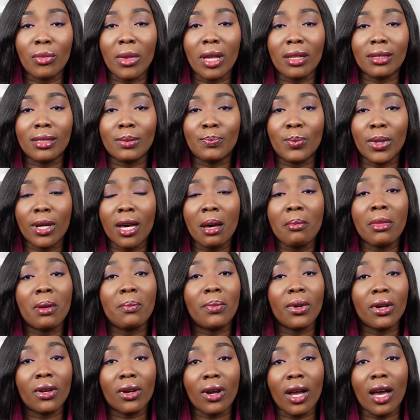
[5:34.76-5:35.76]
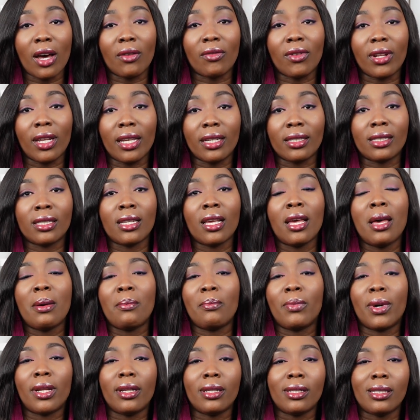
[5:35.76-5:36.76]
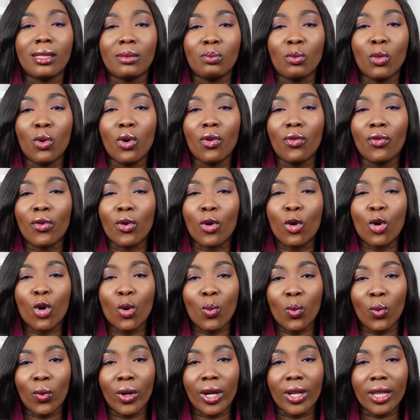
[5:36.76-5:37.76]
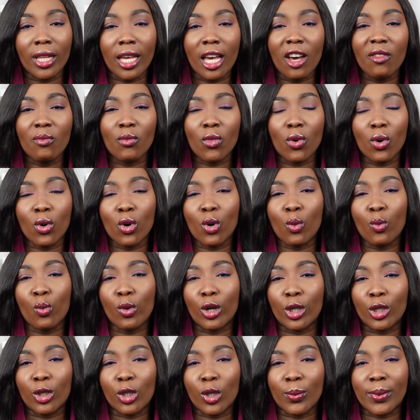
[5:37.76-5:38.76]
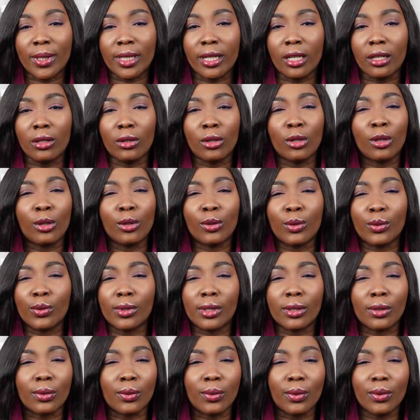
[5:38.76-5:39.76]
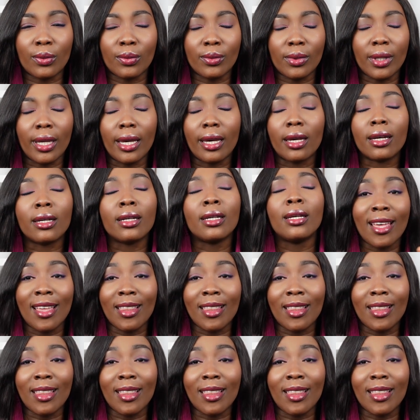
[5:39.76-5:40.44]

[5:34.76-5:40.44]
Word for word: it's become a bigger outlet but it's more for homeware they have more homeware shops than clothes so yeah